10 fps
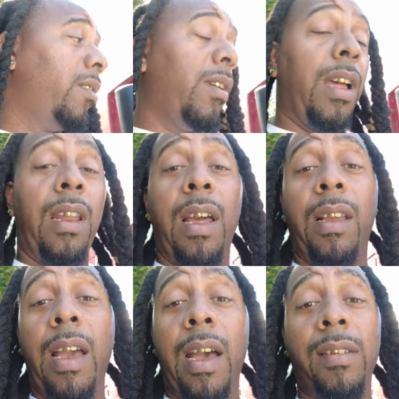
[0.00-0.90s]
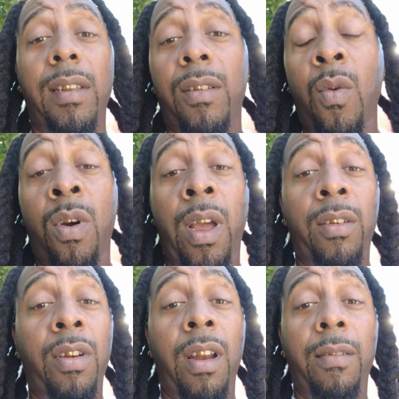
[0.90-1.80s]
You got a lot of guys that's going
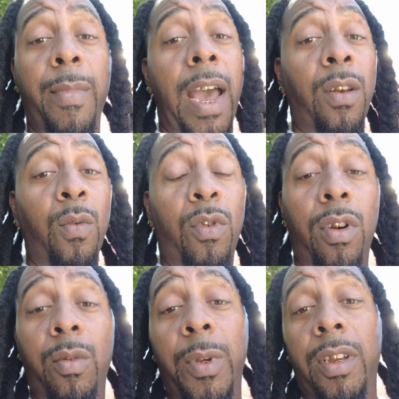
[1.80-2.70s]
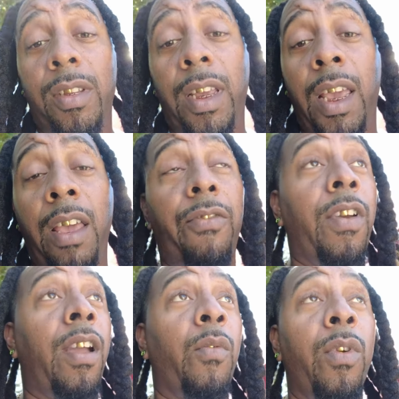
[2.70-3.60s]
out trying to buy new trucks because they can't
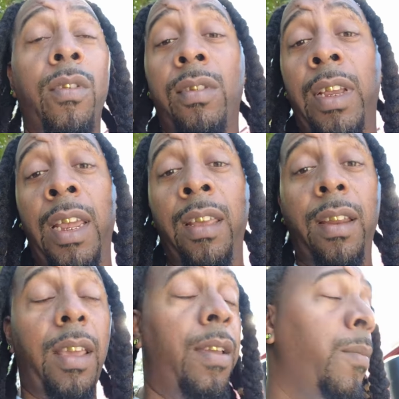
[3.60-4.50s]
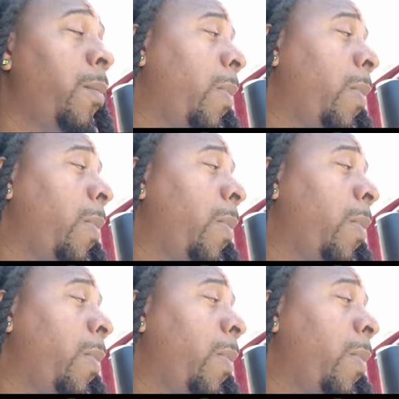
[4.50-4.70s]
find rentals or any of that.